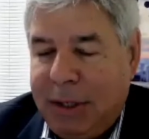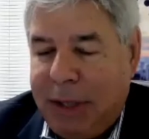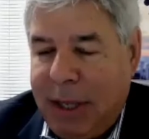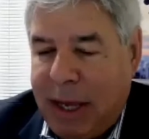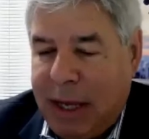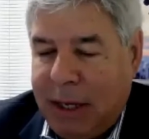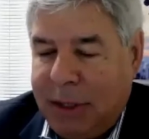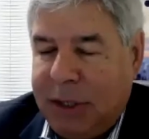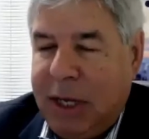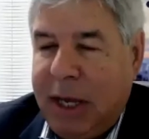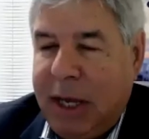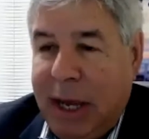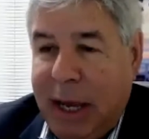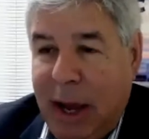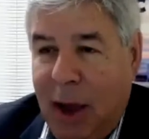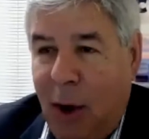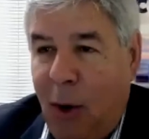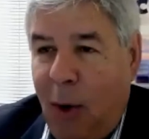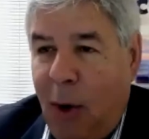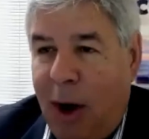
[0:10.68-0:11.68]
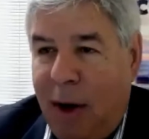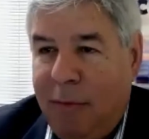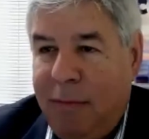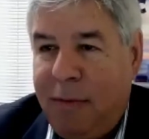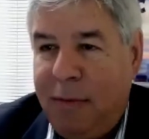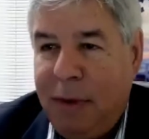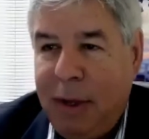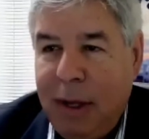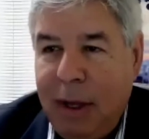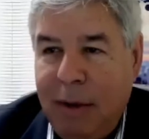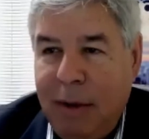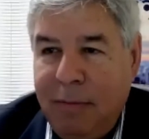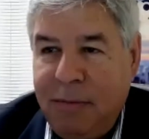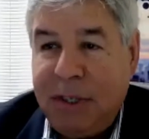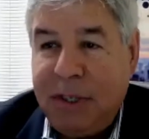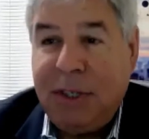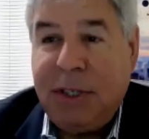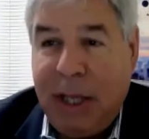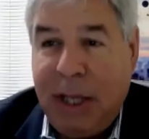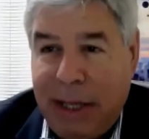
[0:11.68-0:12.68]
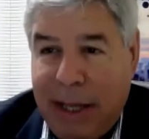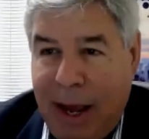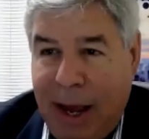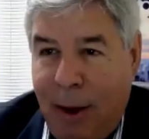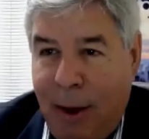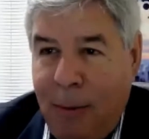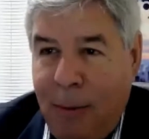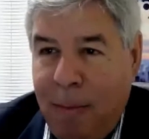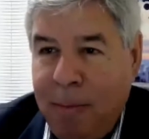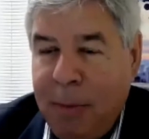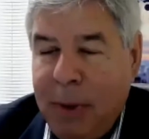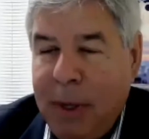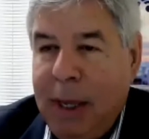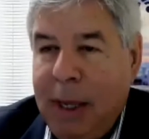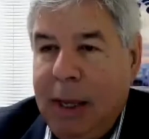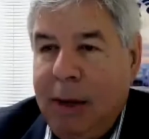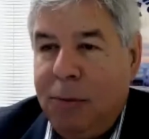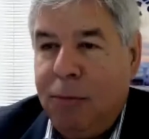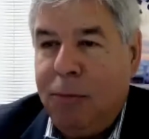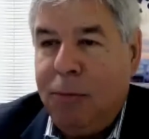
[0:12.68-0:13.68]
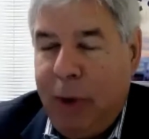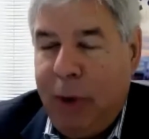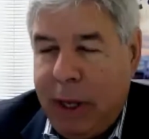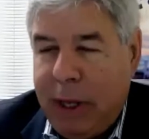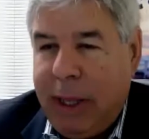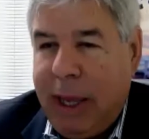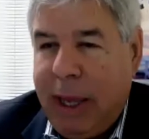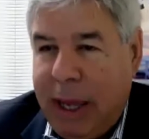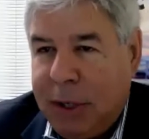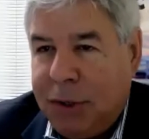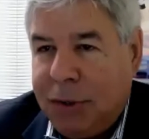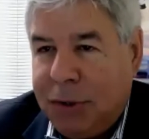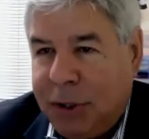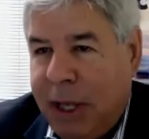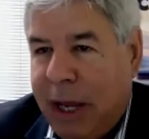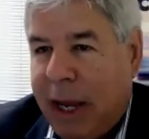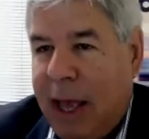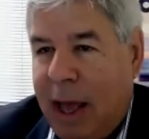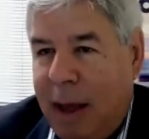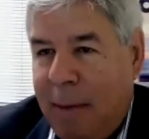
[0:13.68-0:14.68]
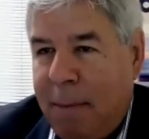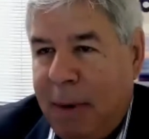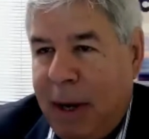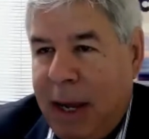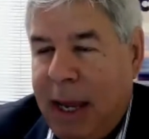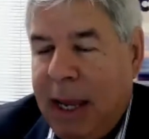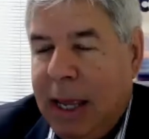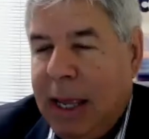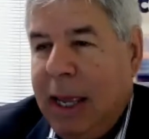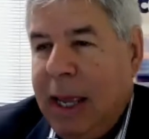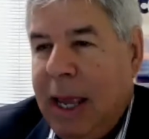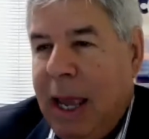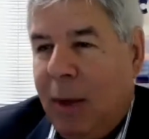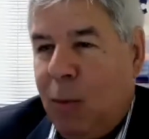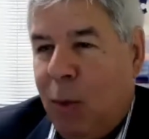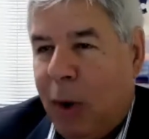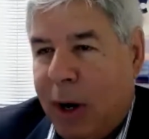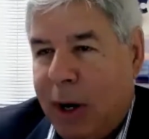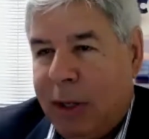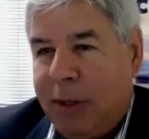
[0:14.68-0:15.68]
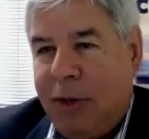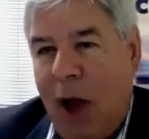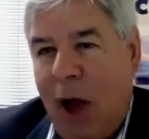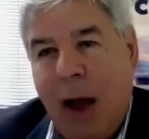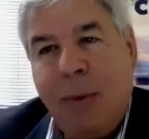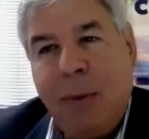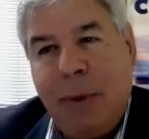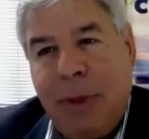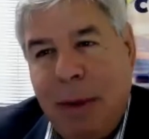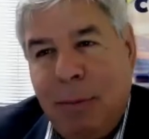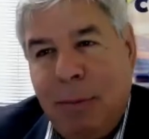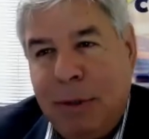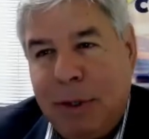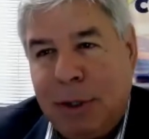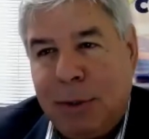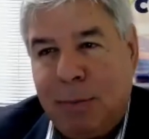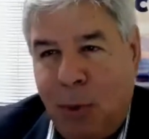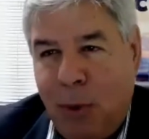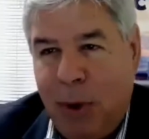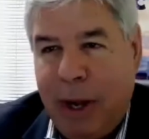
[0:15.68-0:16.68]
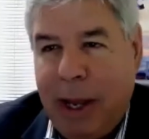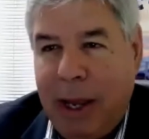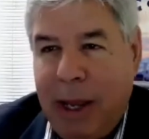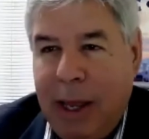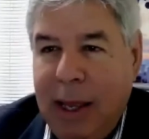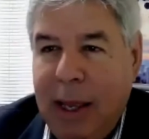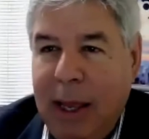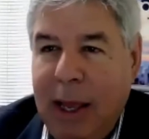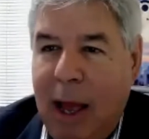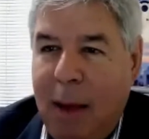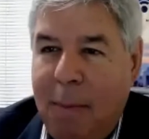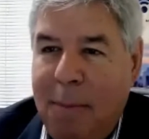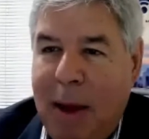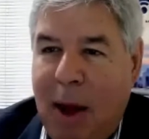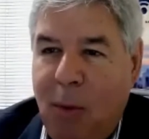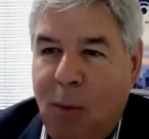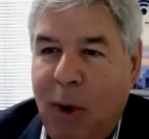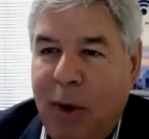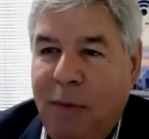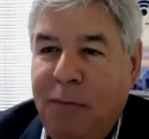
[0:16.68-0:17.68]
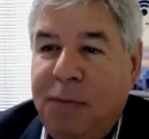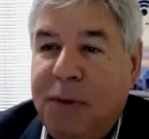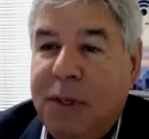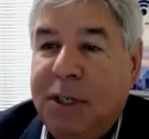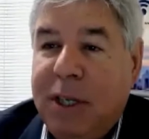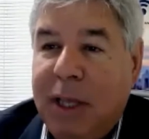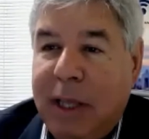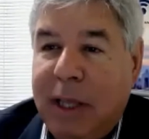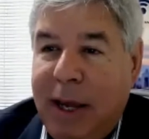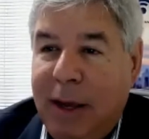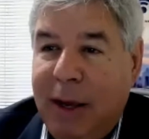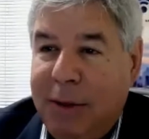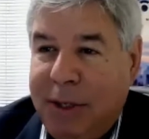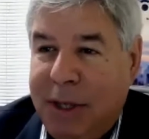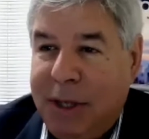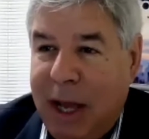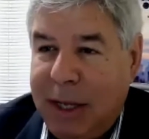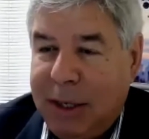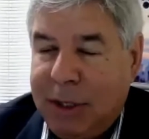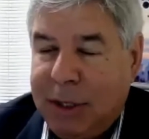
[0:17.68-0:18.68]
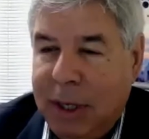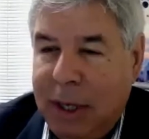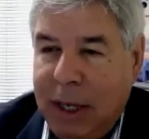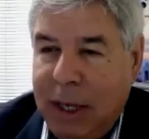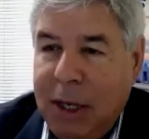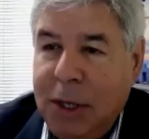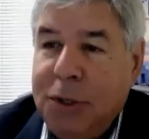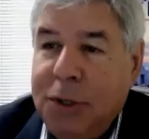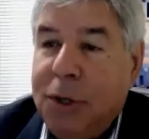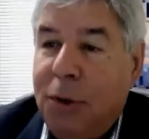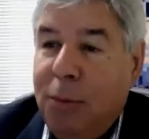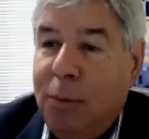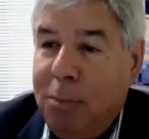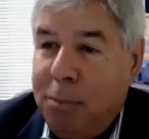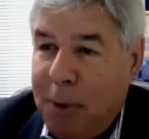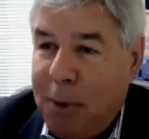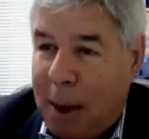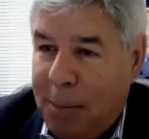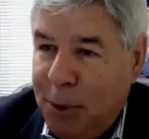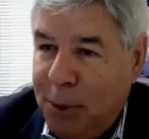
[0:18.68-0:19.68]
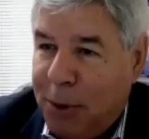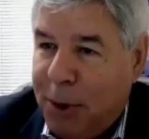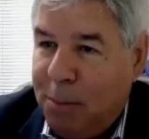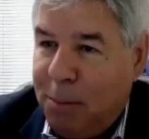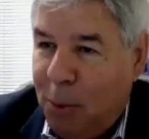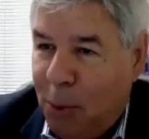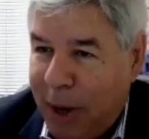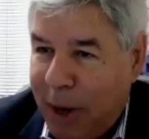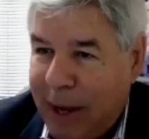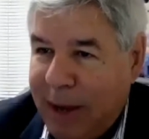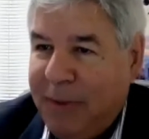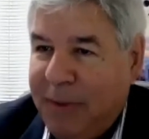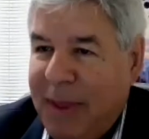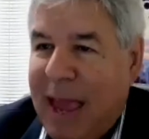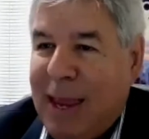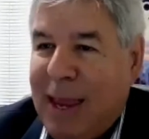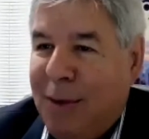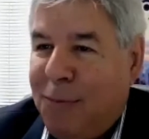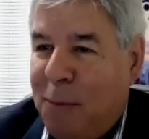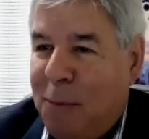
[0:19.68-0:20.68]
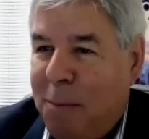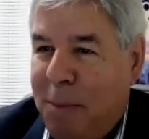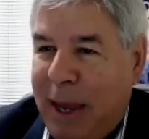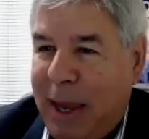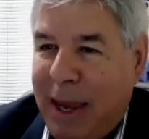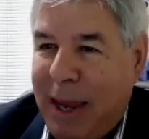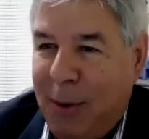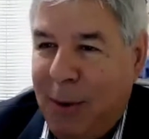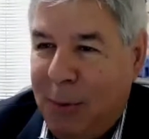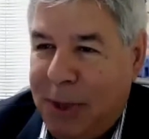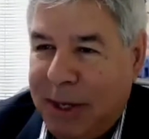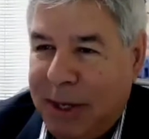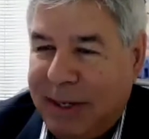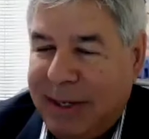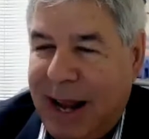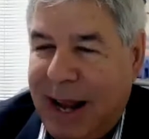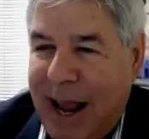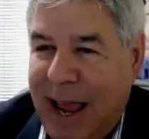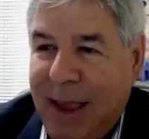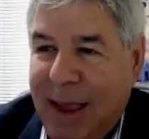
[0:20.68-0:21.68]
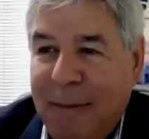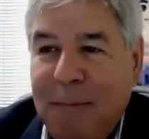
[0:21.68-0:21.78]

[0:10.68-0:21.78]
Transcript: the C E O of Facilio, really interesting company, and we're going to talk with him this morning about what Facilio does. So, Prabhu, good morning. Thank you for being here with us today.